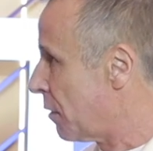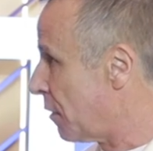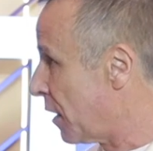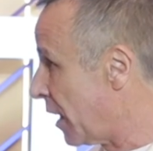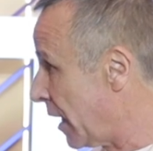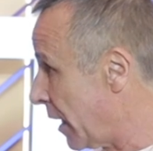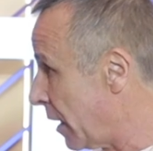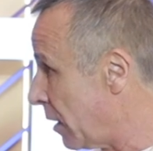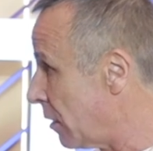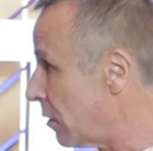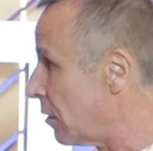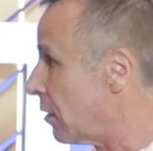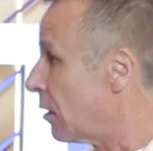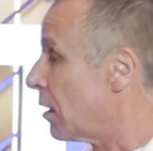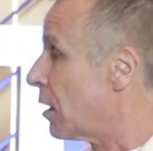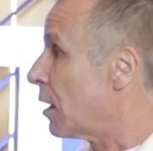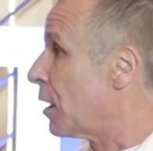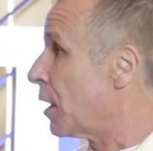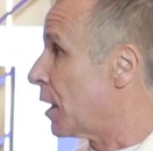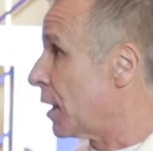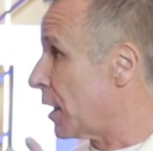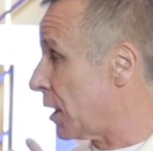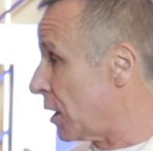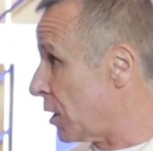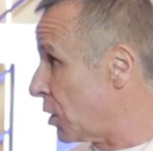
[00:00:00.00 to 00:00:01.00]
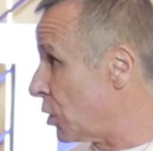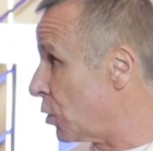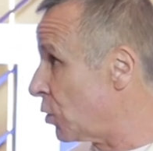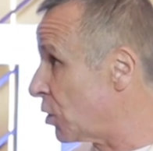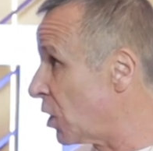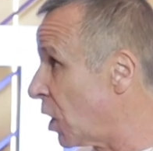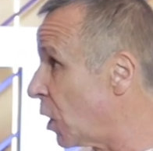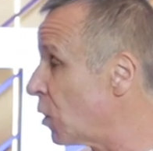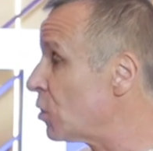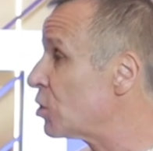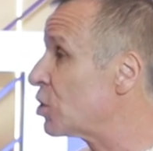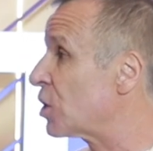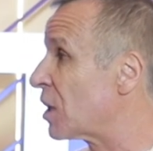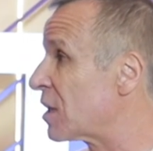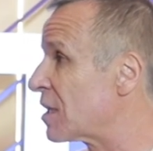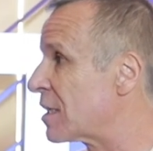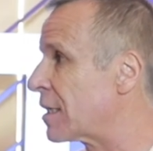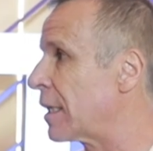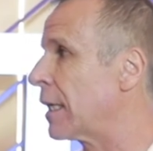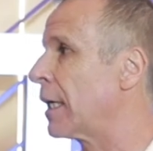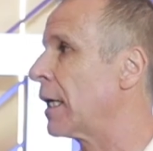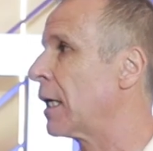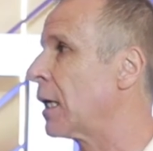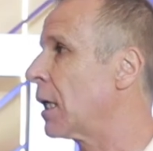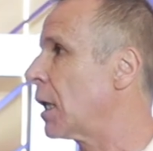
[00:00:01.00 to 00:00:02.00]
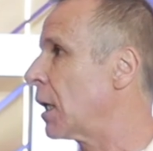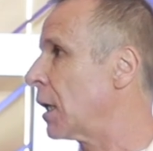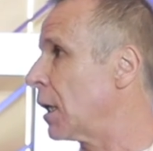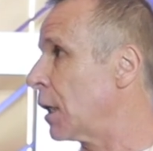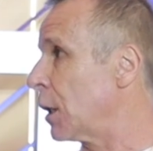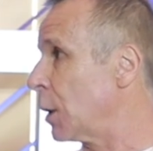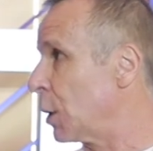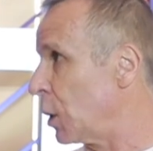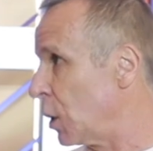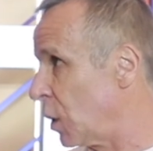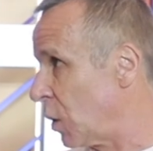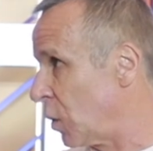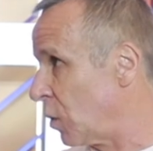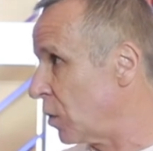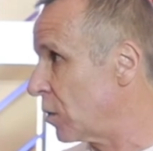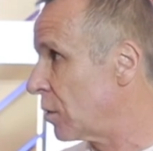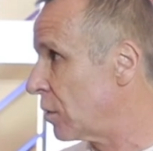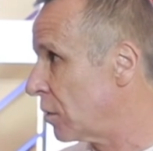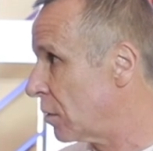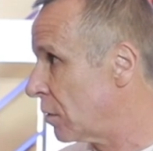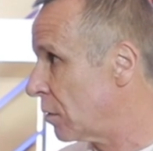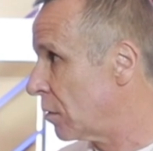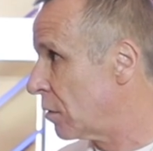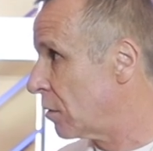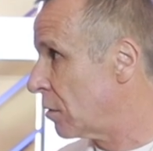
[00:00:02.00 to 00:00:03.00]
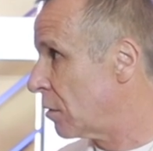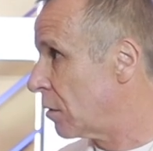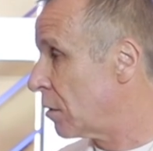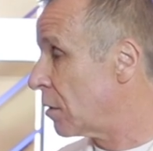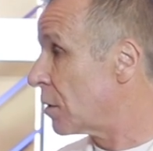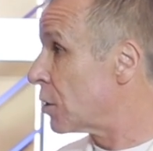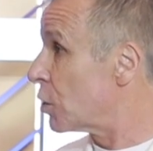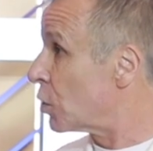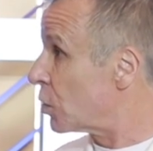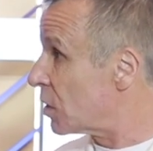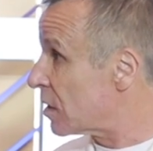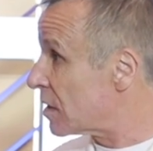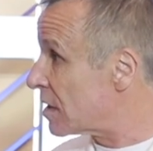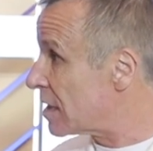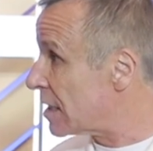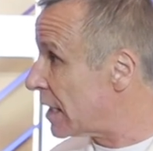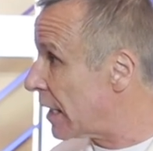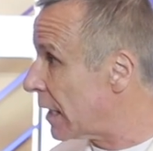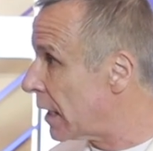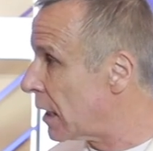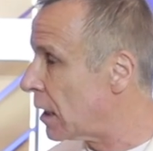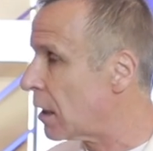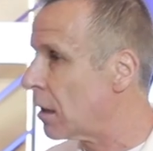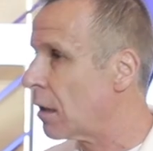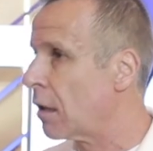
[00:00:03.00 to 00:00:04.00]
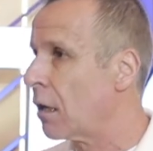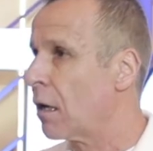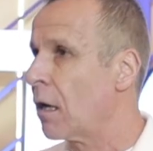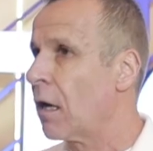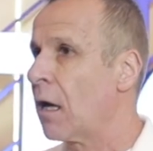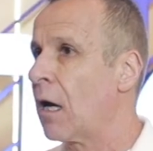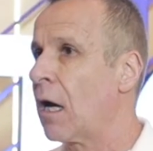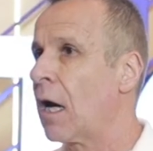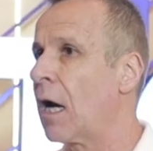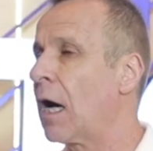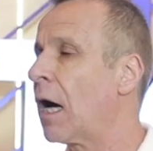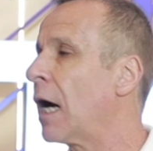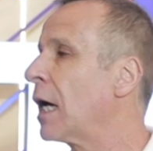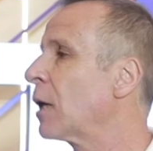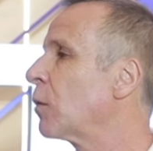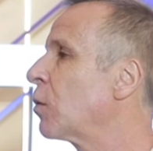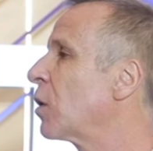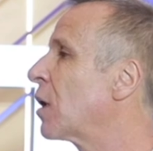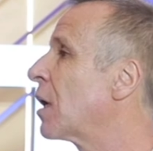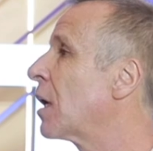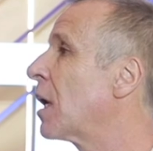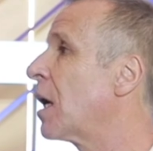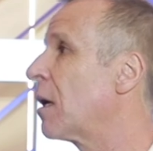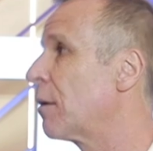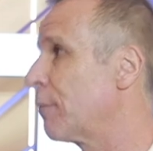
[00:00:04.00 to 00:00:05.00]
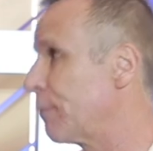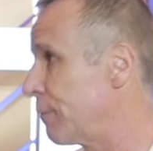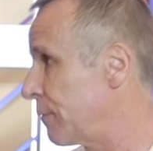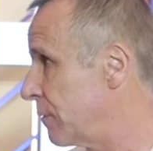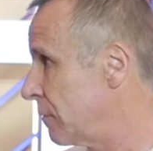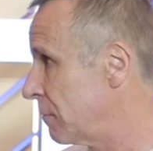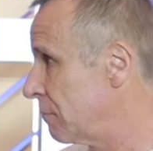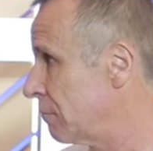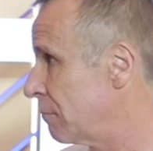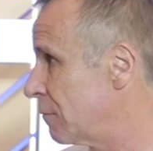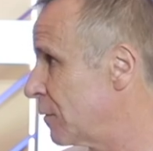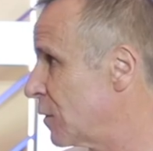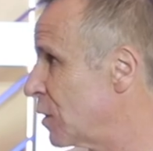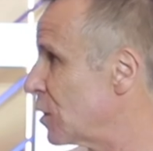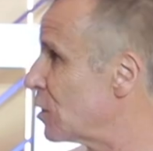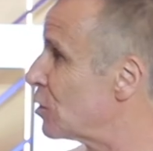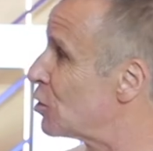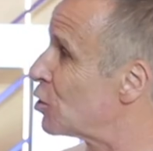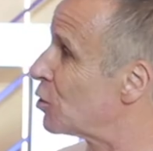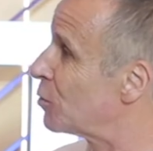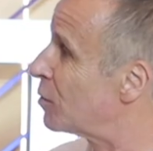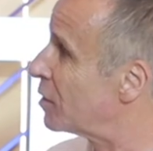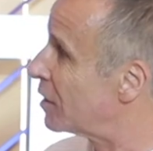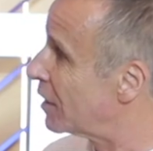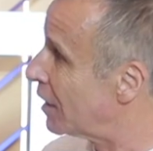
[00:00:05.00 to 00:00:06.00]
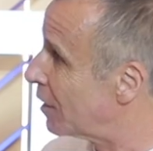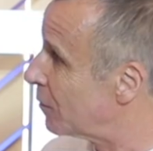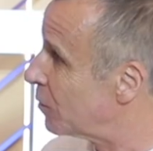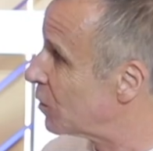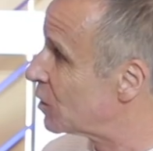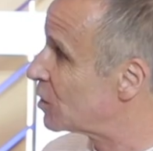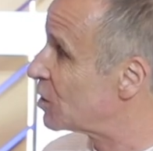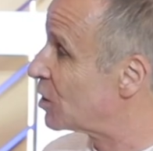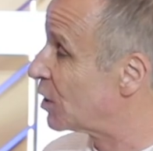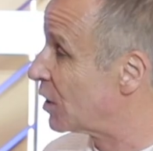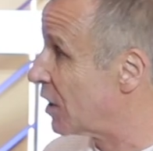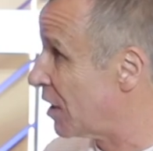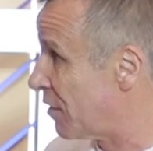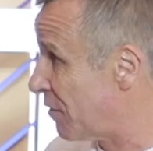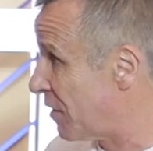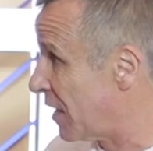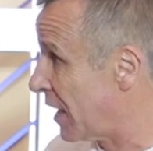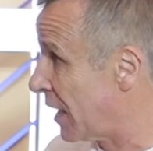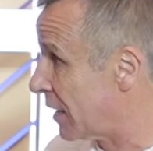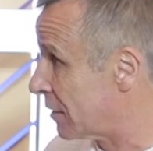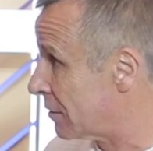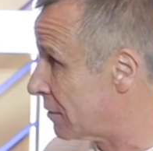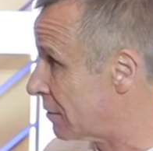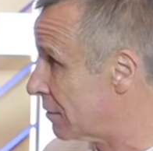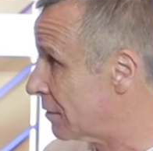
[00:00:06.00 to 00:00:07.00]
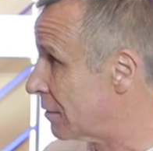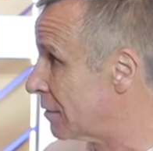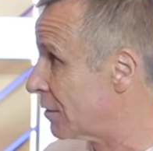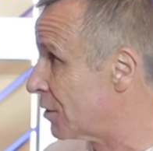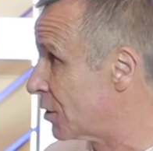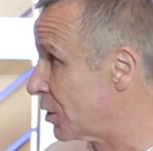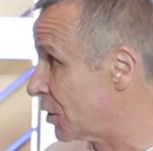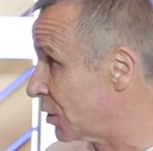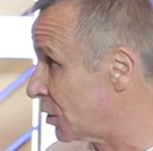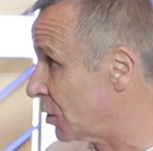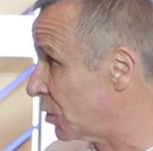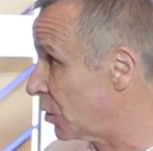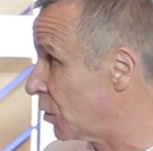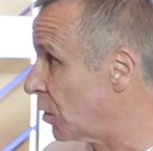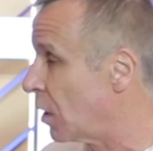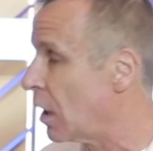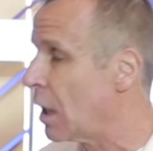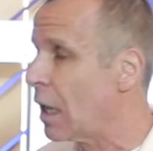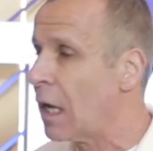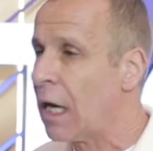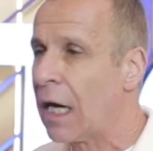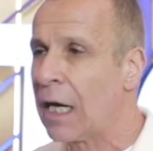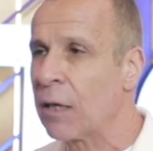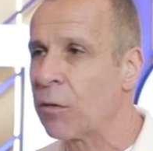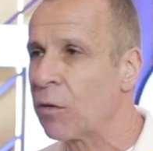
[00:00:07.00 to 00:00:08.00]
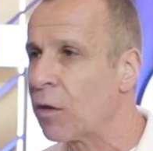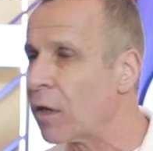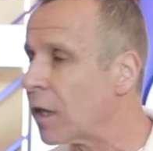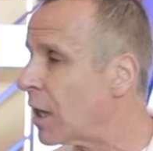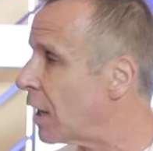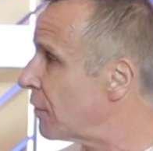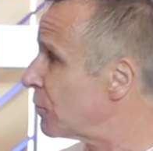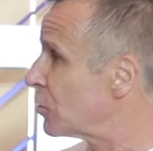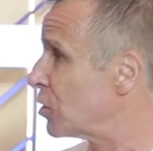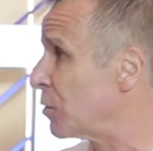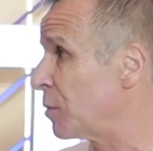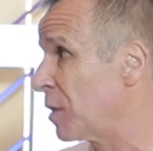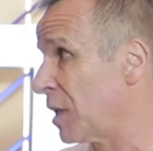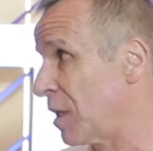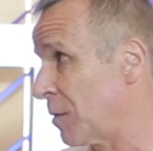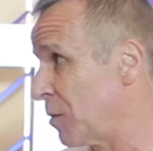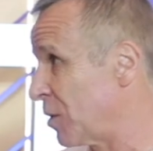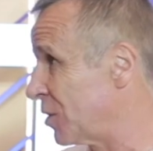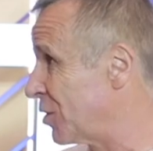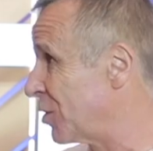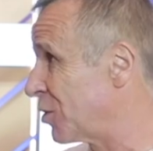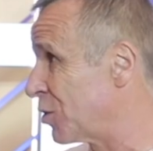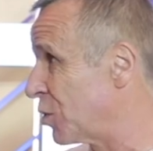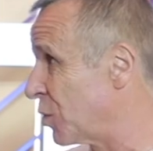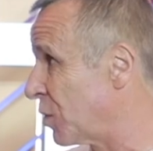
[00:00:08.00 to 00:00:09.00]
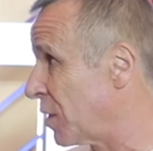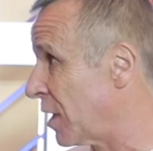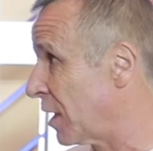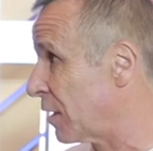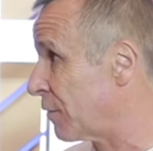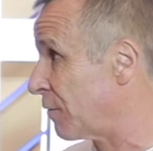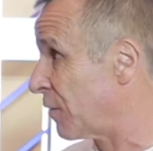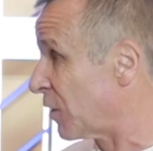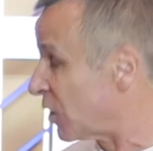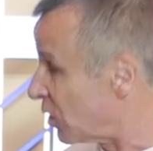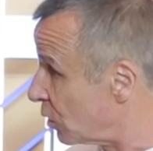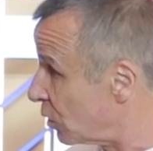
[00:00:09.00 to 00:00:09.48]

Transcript: Then you don't just say no. You can say, I would love to be able to give that to you. I would love to be able to do that for